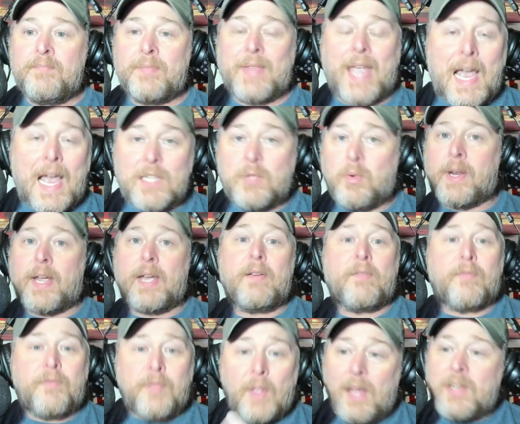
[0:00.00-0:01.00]
Guys were
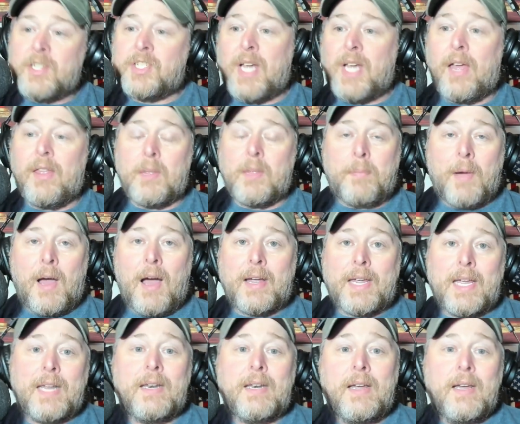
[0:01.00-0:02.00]
getting flushed out of the
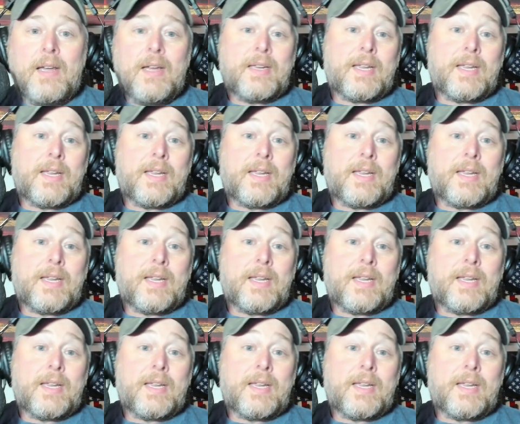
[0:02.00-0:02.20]
pocket.